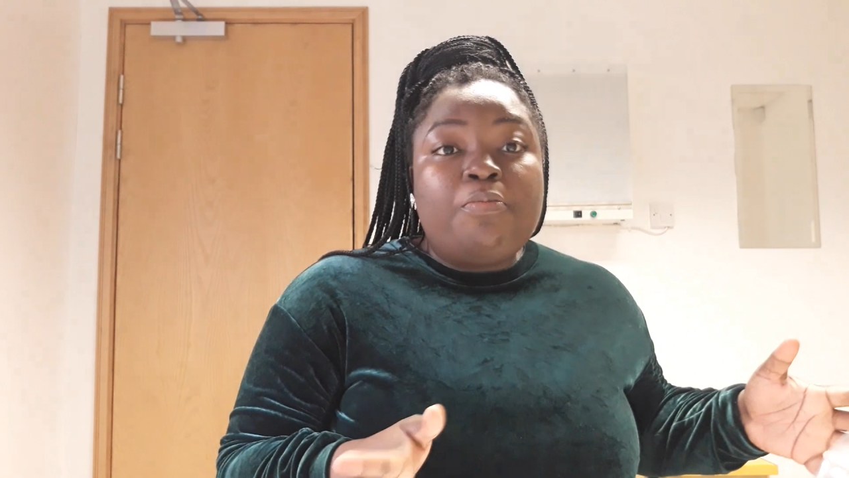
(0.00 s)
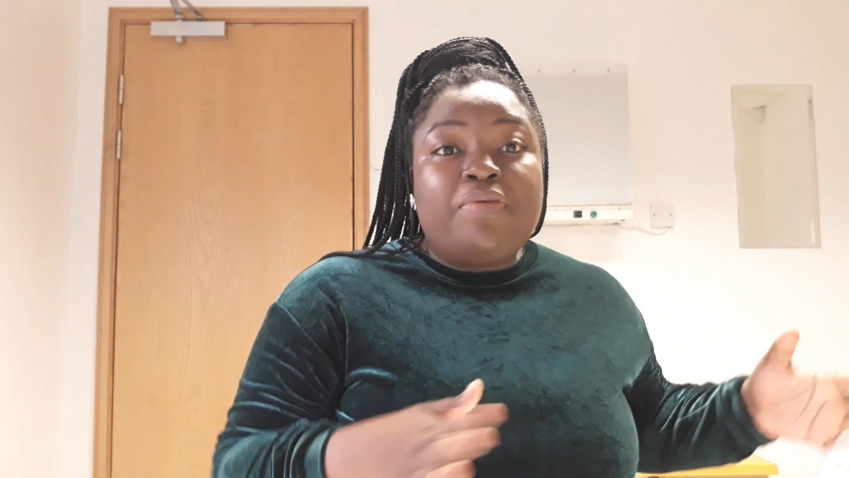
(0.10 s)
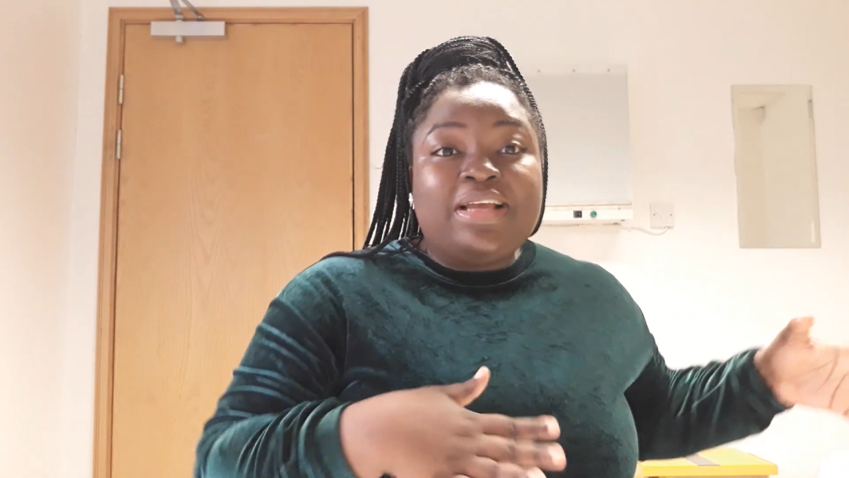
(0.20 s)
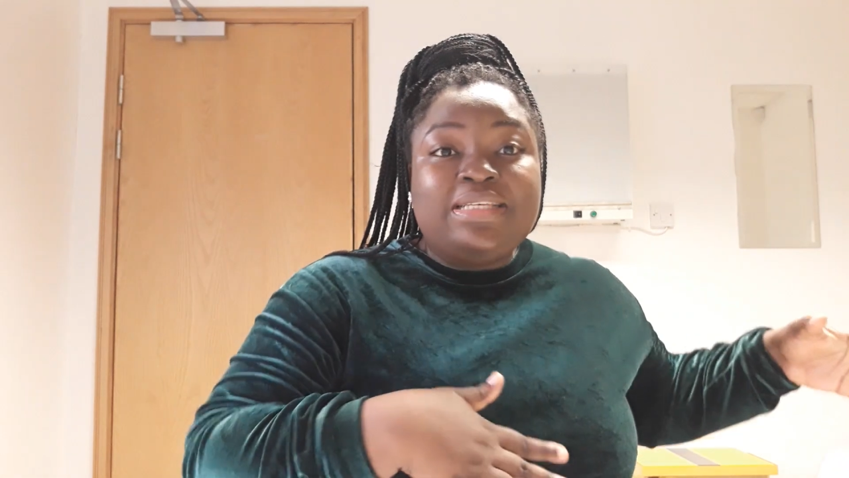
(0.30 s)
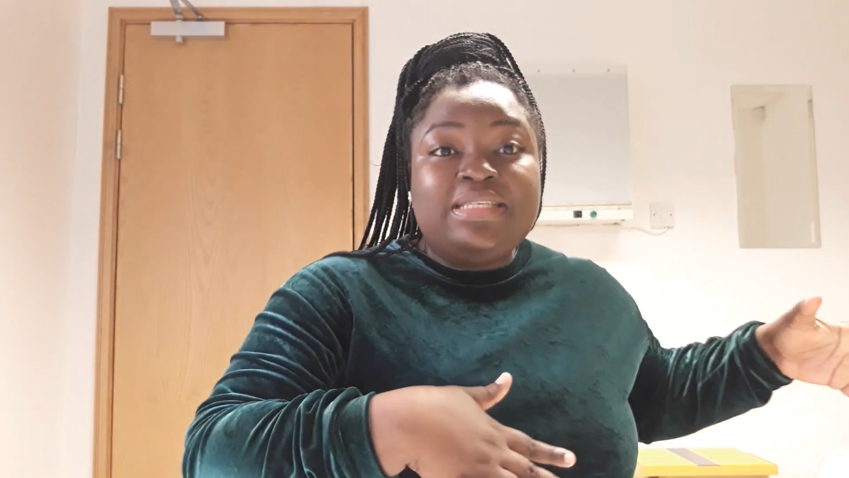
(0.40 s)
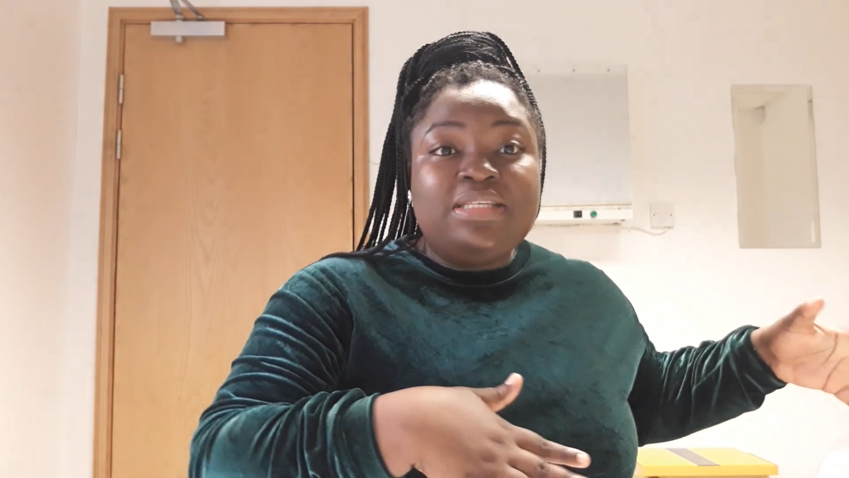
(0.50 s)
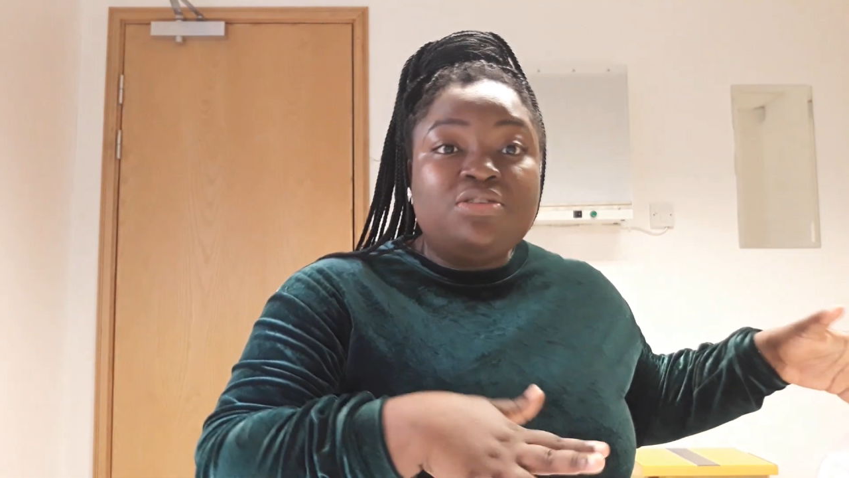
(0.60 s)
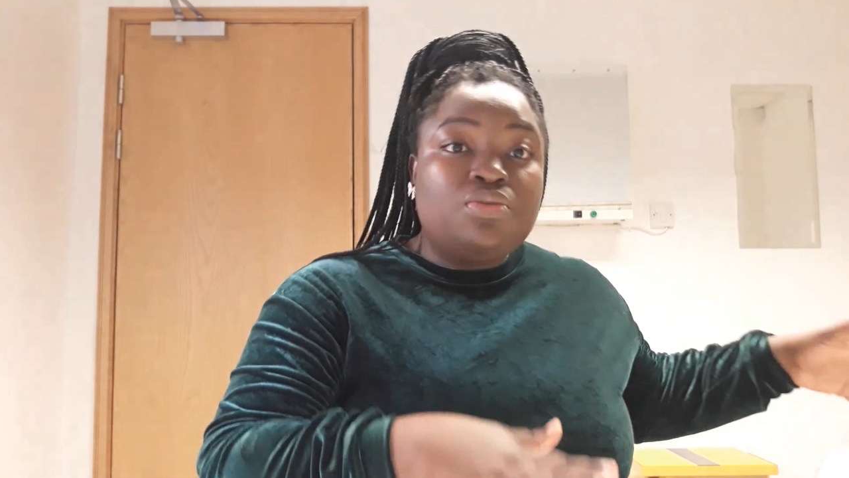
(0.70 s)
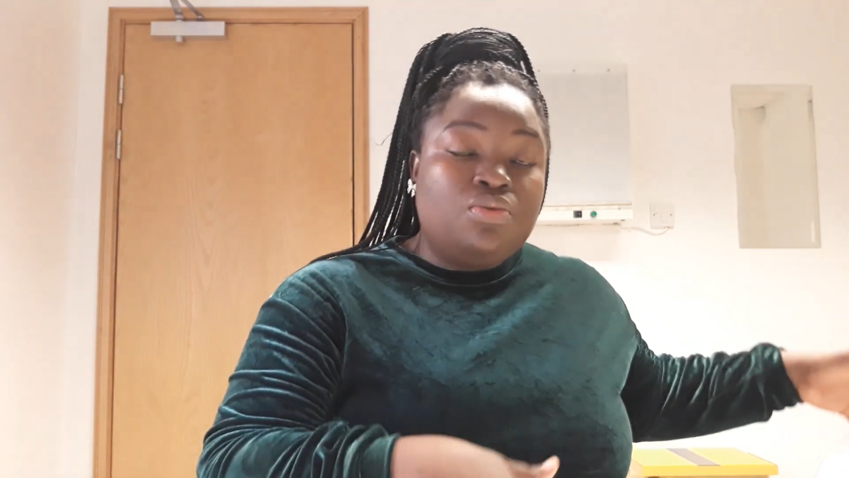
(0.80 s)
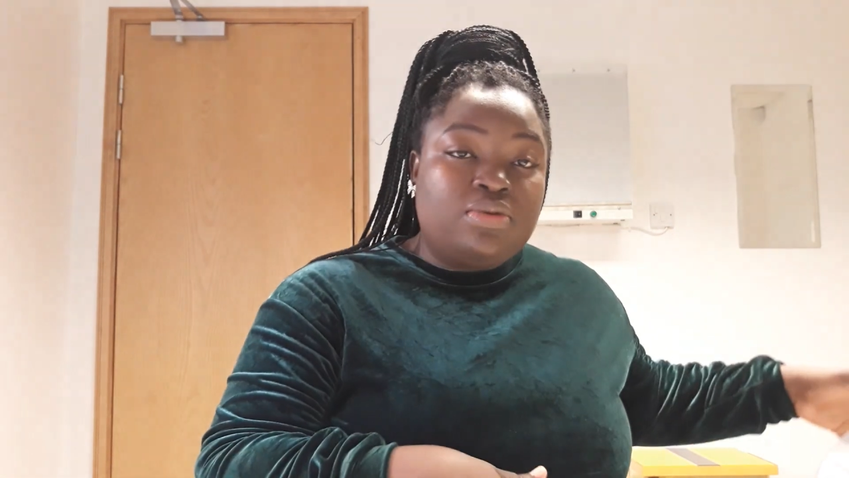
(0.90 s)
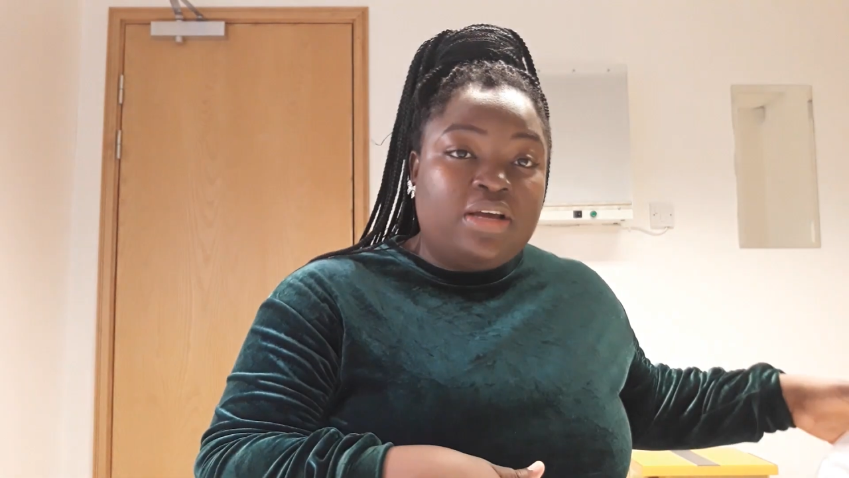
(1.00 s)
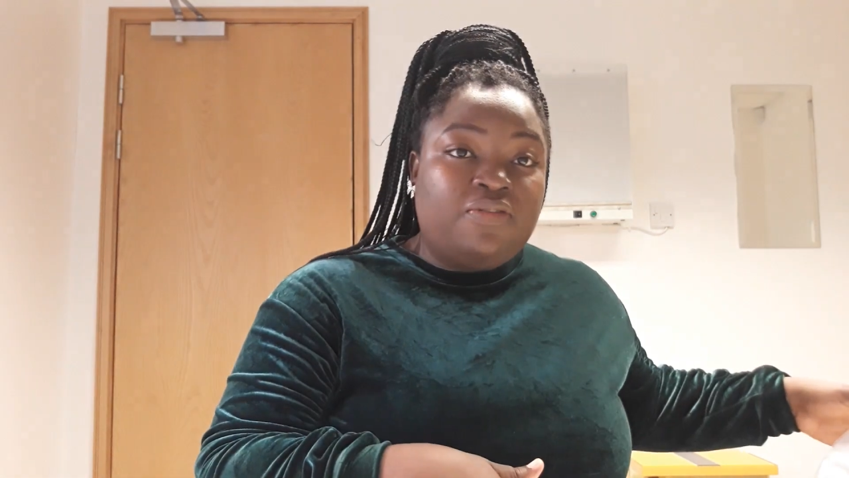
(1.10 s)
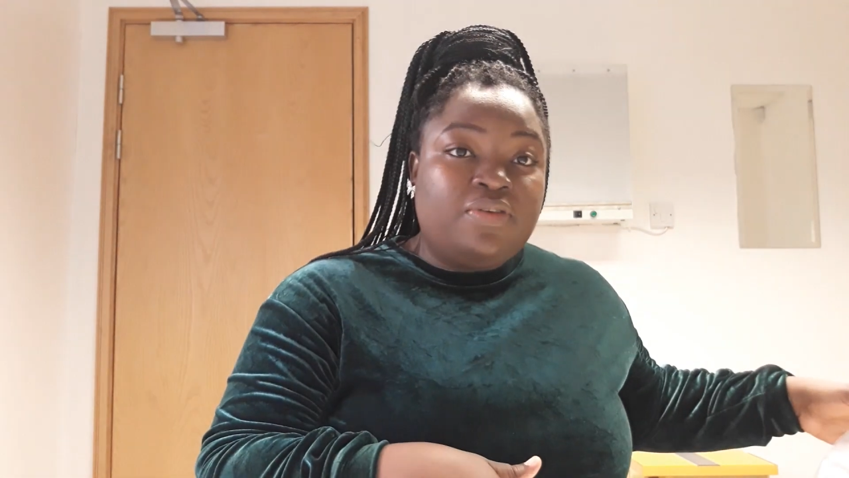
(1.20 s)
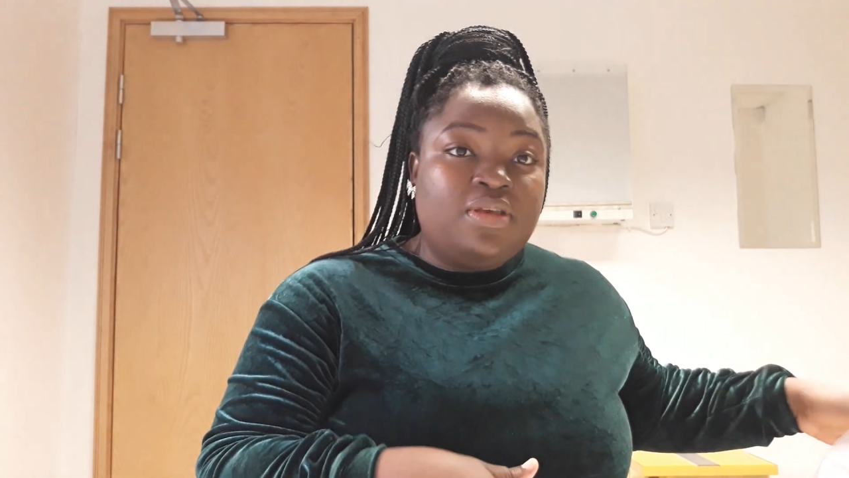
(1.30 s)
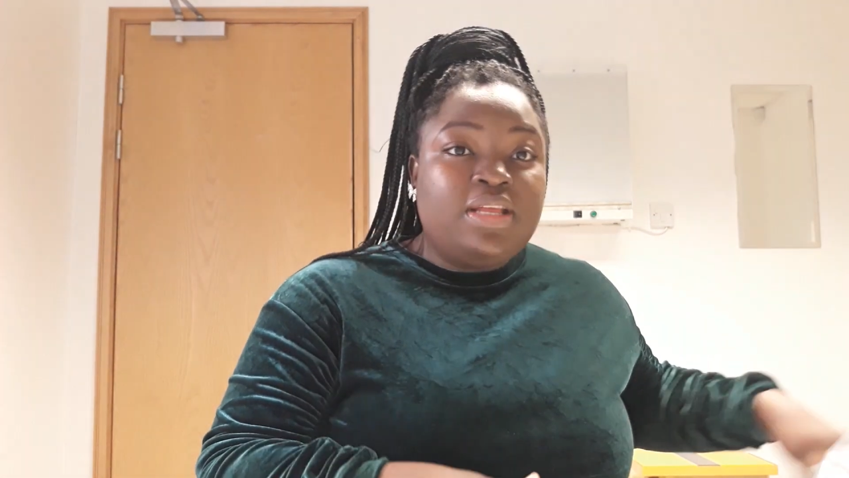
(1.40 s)
practicing
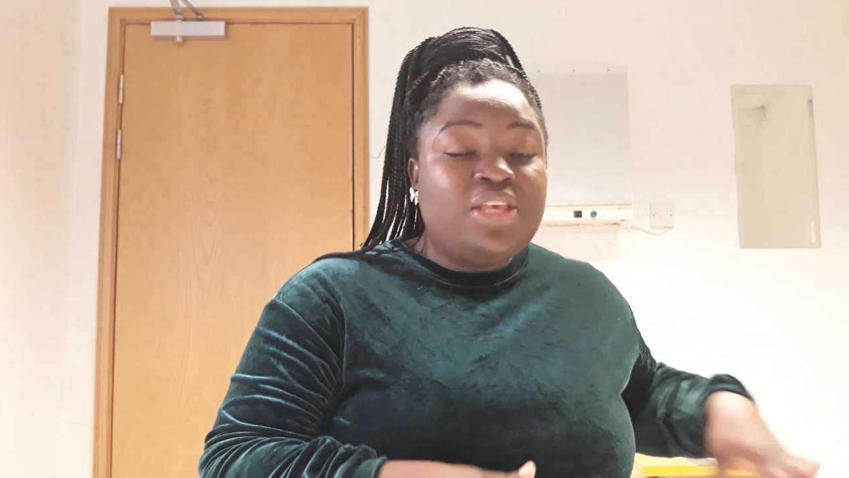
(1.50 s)
sonography,